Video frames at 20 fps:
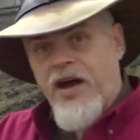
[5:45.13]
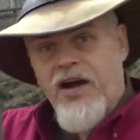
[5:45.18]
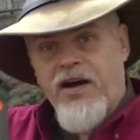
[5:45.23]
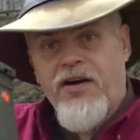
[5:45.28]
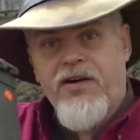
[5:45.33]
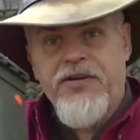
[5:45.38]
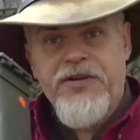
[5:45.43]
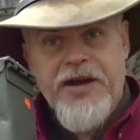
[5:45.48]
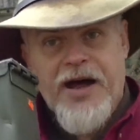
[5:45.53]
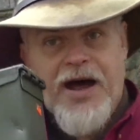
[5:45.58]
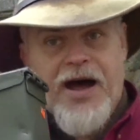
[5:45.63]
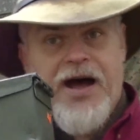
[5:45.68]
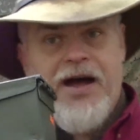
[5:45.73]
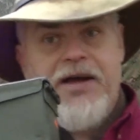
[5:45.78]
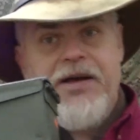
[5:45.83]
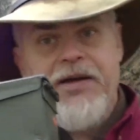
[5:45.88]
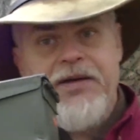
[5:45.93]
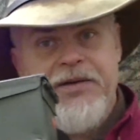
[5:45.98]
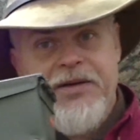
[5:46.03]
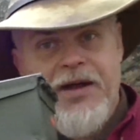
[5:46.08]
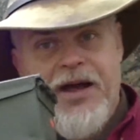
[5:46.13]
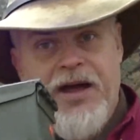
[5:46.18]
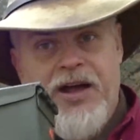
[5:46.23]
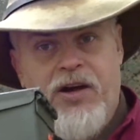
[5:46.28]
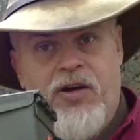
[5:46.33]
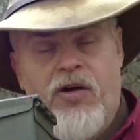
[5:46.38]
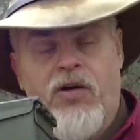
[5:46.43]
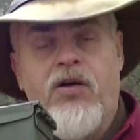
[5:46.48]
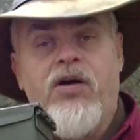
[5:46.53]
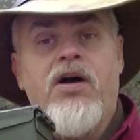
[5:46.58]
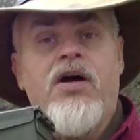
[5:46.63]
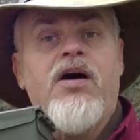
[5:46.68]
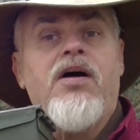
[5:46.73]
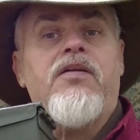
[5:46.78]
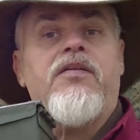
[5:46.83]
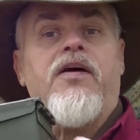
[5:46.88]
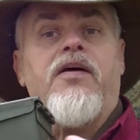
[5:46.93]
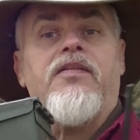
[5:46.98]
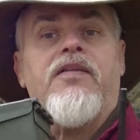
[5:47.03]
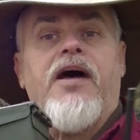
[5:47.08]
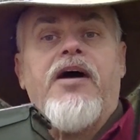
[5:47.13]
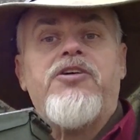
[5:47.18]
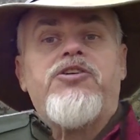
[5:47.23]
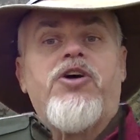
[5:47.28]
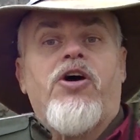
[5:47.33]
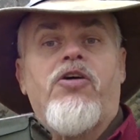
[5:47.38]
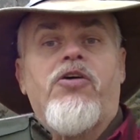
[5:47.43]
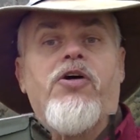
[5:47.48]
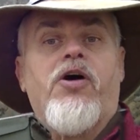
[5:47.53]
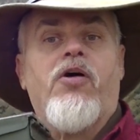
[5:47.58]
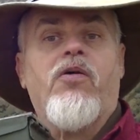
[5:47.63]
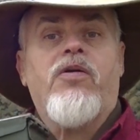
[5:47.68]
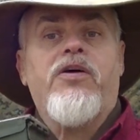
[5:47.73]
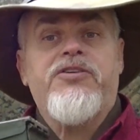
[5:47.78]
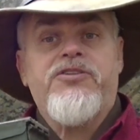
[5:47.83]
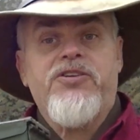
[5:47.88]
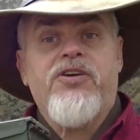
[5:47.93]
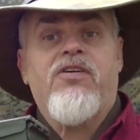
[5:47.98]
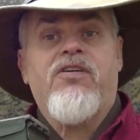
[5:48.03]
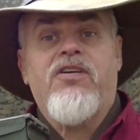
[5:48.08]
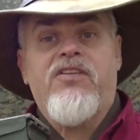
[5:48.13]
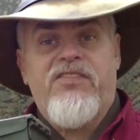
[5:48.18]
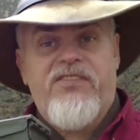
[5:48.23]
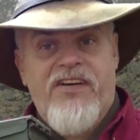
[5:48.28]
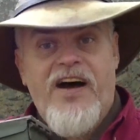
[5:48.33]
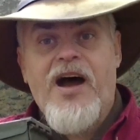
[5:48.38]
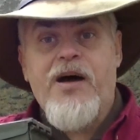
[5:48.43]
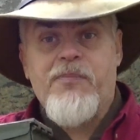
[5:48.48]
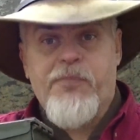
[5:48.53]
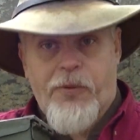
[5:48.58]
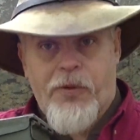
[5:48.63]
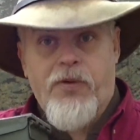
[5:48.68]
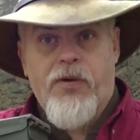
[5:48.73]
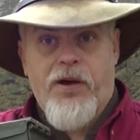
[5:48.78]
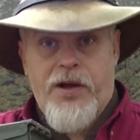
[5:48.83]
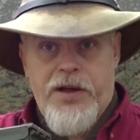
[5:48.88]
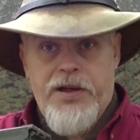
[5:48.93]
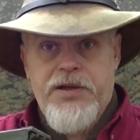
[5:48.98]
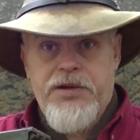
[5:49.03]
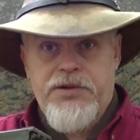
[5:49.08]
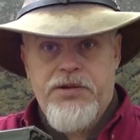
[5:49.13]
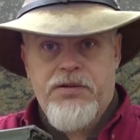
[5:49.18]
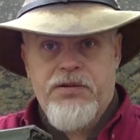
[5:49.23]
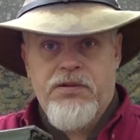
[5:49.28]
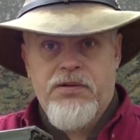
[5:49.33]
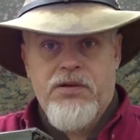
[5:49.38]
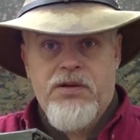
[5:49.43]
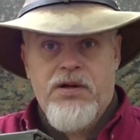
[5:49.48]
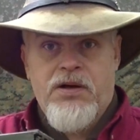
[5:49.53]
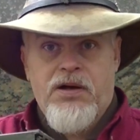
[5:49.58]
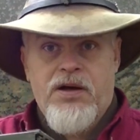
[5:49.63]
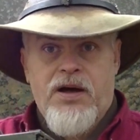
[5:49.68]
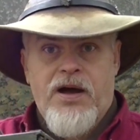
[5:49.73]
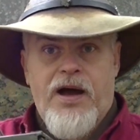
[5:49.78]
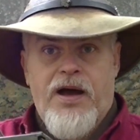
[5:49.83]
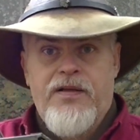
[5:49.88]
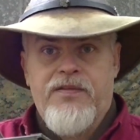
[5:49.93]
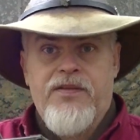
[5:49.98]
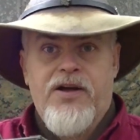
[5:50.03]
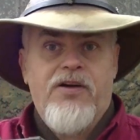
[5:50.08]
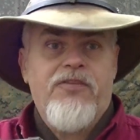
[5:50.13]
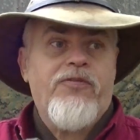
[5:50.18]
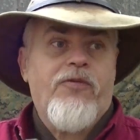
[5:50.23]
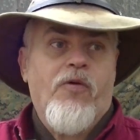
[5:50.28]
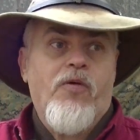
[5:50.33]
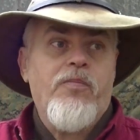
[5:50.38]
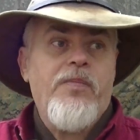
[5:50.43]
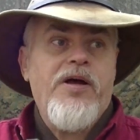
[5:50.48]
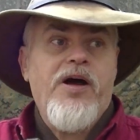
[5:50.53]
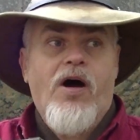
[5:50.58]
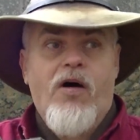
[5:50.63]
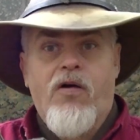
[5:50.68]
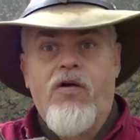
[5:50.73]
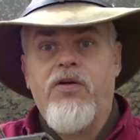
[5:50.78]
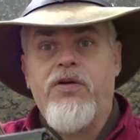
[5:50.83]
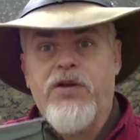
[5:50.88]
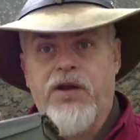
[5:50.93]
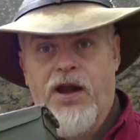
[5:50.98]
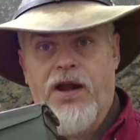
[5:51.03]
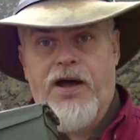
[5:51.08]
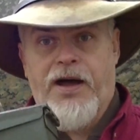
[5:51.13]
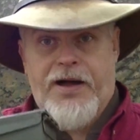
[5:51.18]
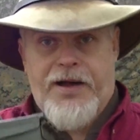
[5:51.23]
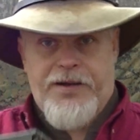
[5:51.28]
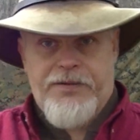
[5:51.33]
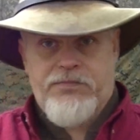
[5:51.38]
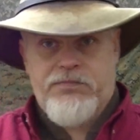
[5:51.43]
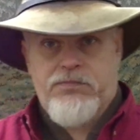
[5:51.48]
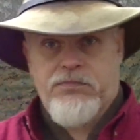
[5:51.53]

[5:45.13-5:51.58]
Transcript: airtight container that that charcoal is going to evaporate and therefore be hard to light.